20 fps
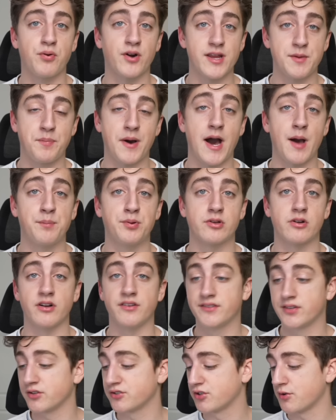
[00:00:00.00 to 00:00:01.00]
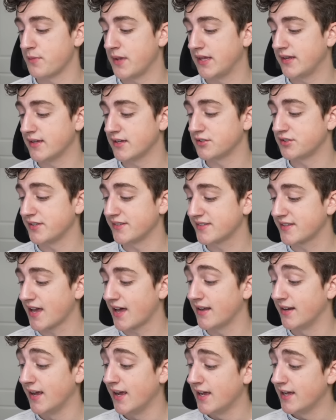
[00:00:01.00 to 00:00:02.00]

pretty popular on social media. She's got